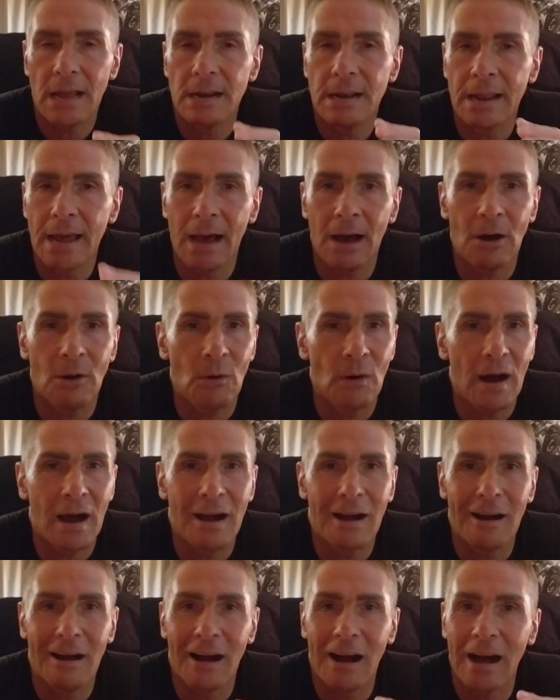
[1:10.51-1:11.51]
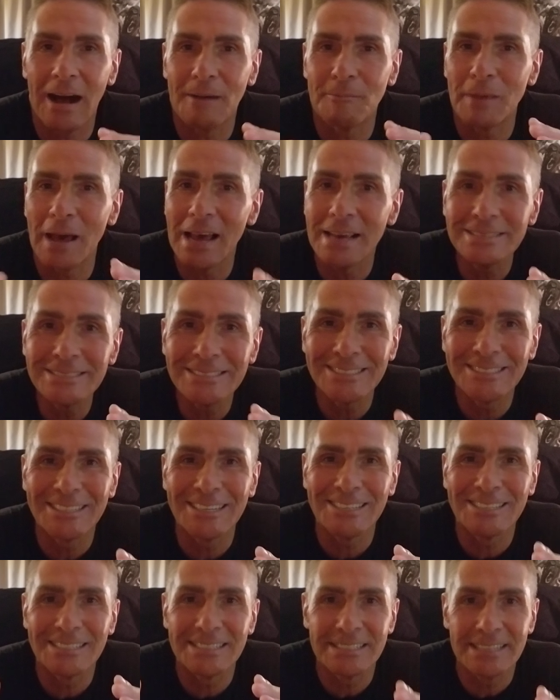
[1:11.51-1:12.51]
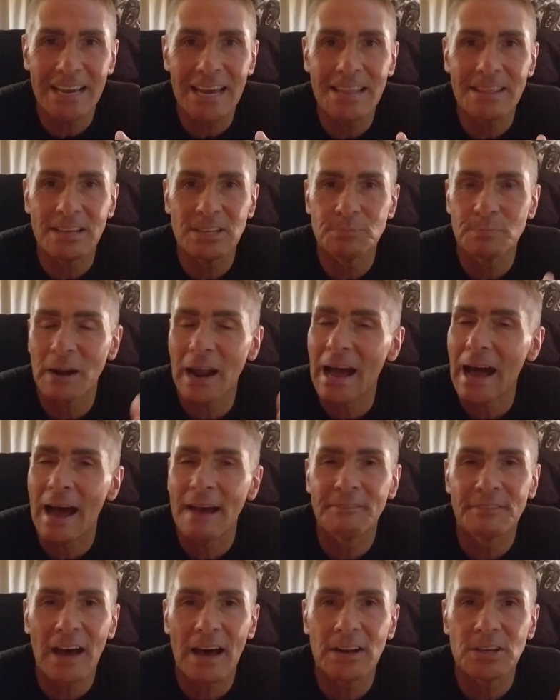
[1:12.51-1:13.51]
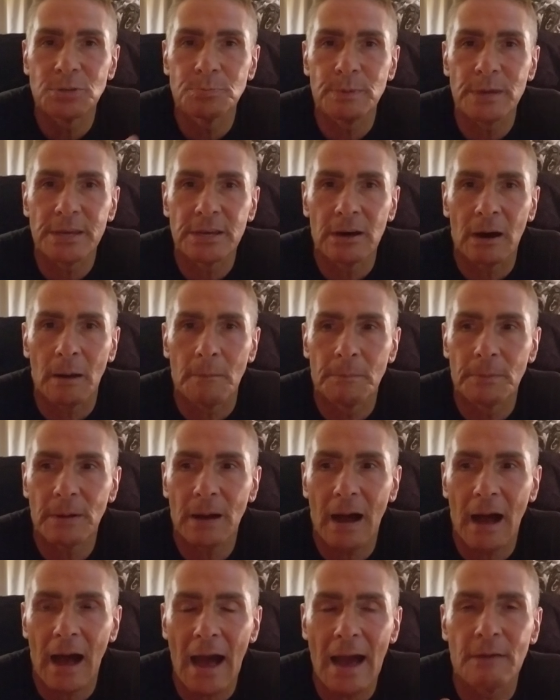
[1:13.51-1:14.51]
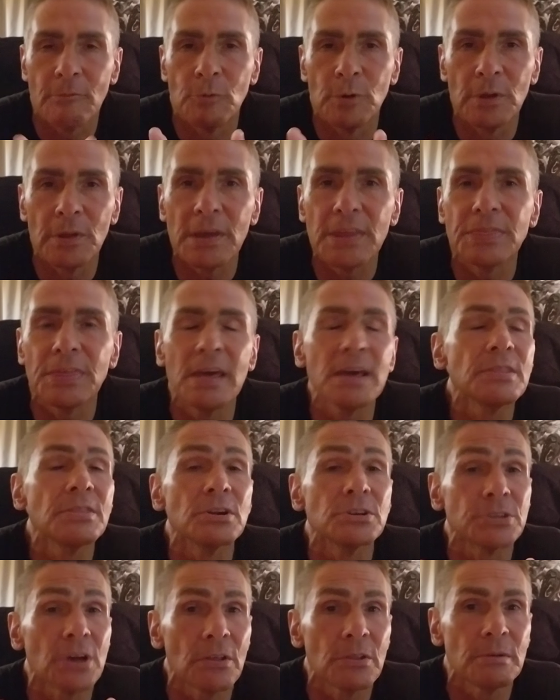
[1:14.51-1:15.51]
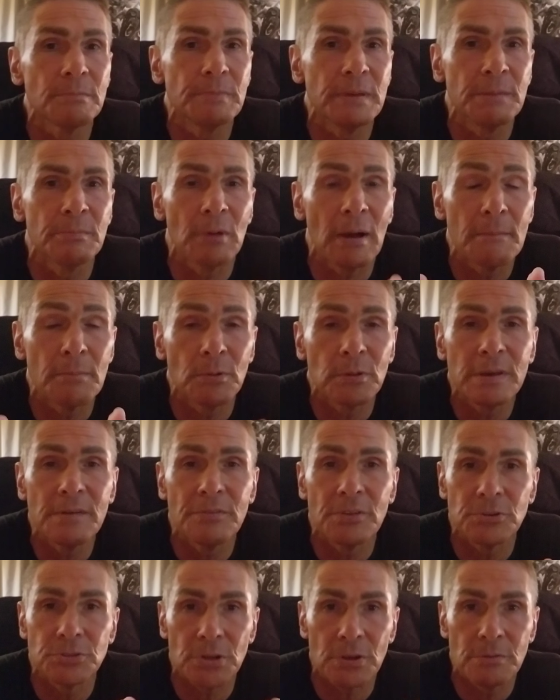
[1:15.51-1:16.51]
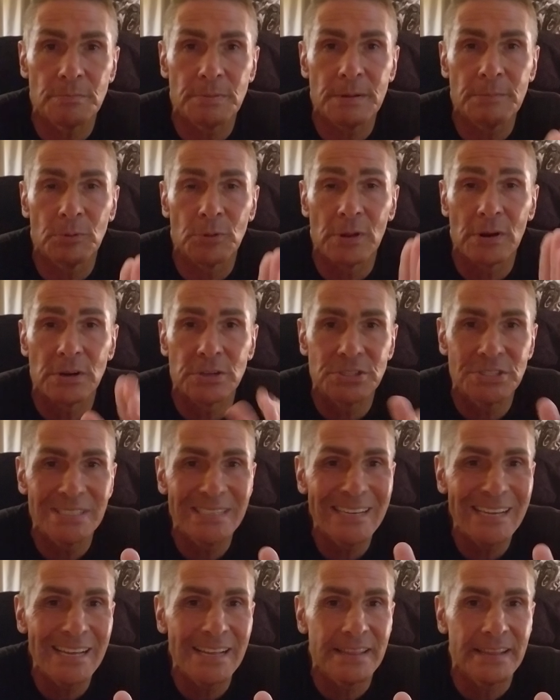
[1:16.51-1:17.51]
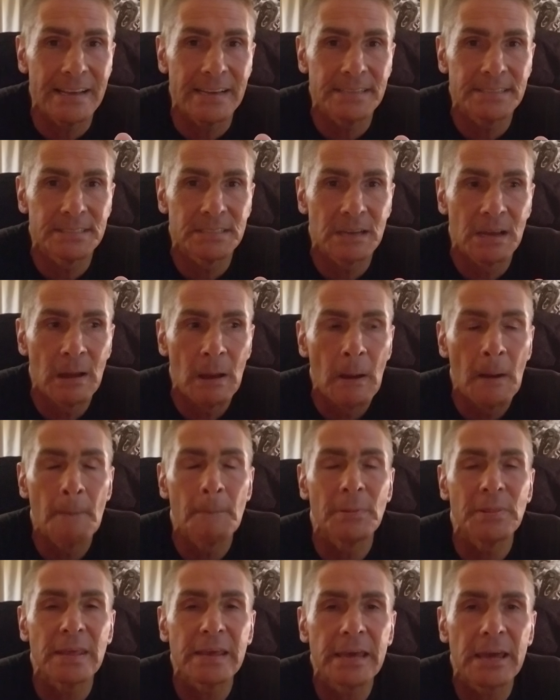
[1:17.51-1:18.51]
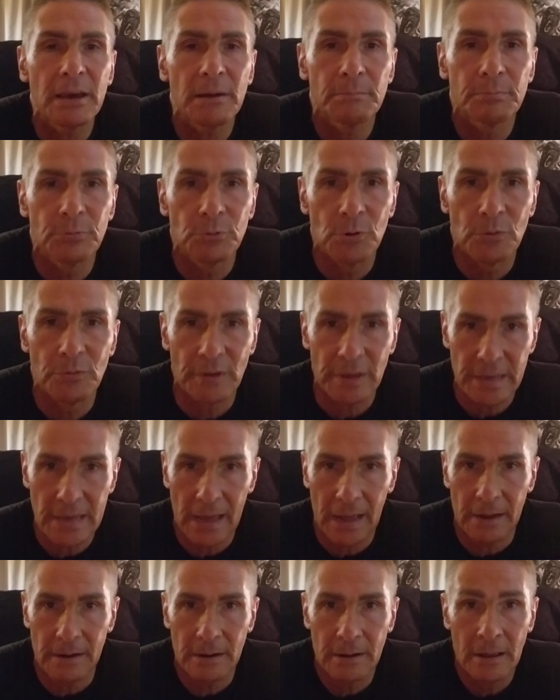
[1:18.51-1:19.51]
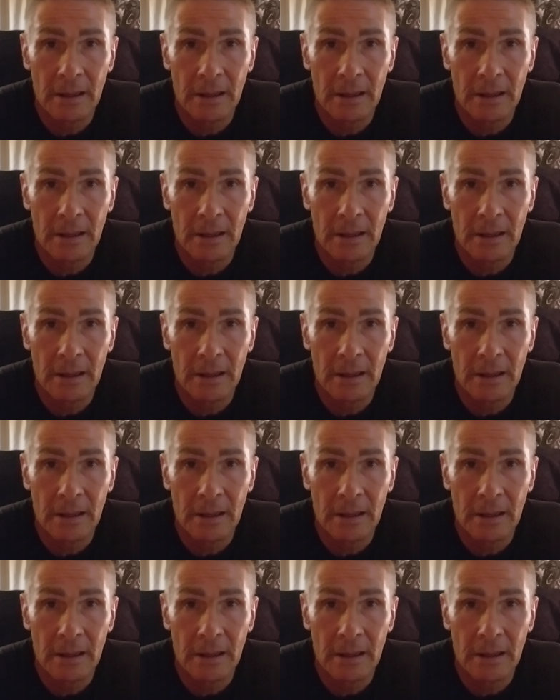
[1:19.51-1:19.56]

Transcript: Now, I'm hesitant to say this, but I, have got to speak up. I really think there's other people, I believe there's other people that are seeing this, but they can't prove it yet.